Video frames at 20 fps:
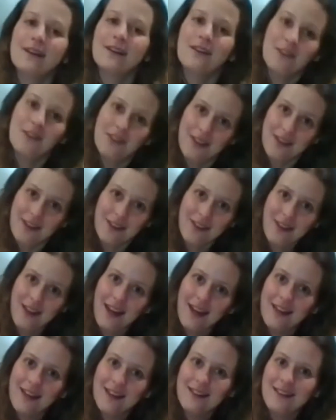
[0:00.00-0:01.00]
On the other
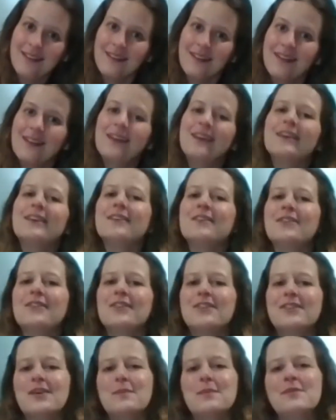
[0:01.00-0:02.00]
hand, for
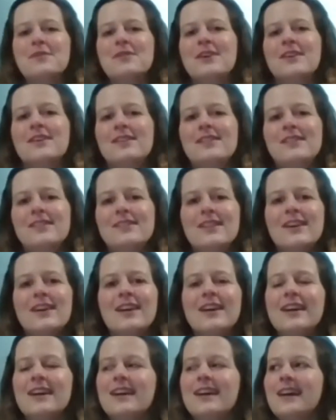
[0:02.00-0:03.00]
some of us,
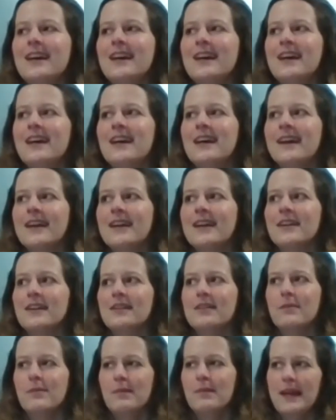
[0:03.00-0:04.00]

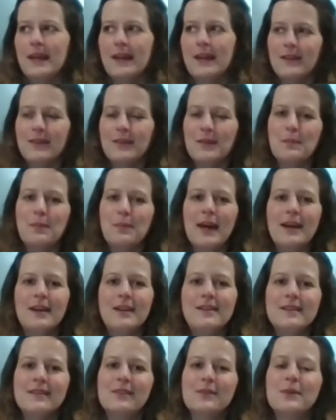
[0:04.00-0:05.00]
making the
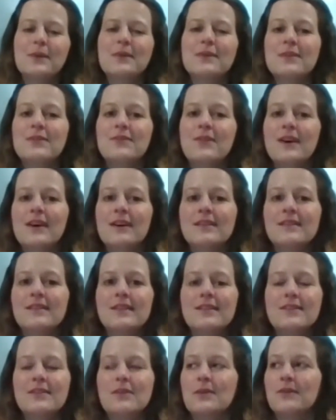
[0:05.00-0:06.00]
bed is one of the
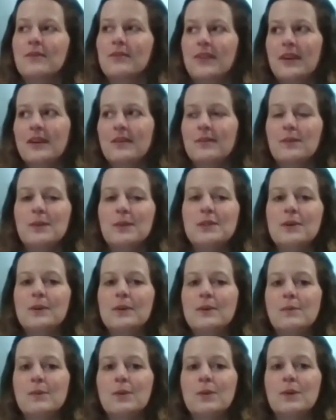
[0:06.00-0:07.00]
first things we do in
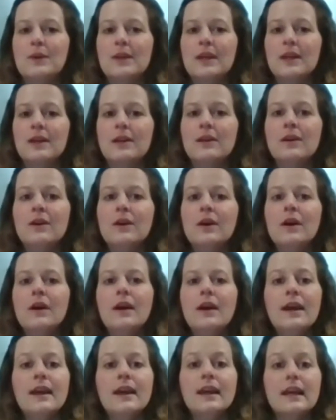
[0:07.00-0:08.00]
the morning,
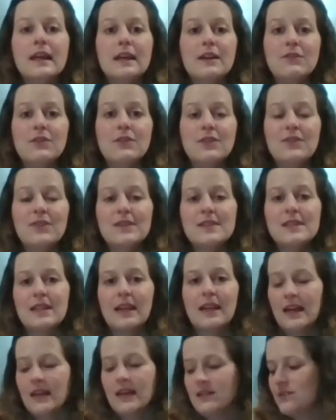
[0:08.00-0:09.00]
even if it's a
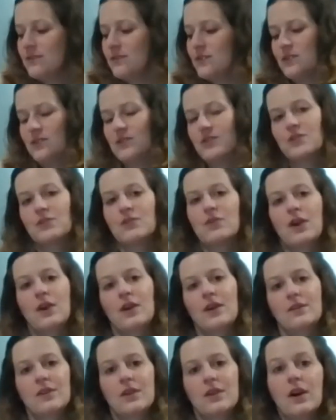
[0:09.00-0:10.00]
case of just
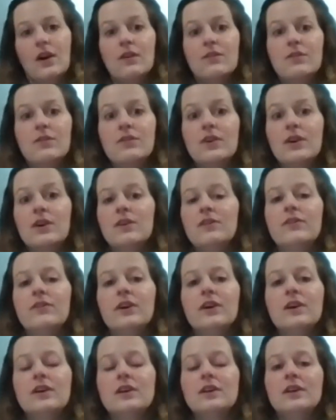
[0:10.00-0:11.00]
throwing the cover
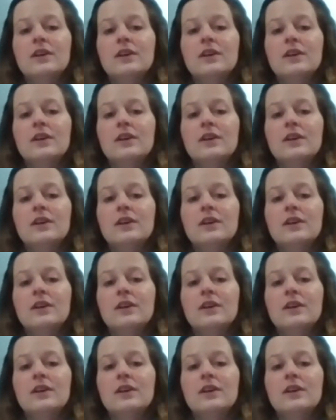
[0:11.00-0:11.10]
over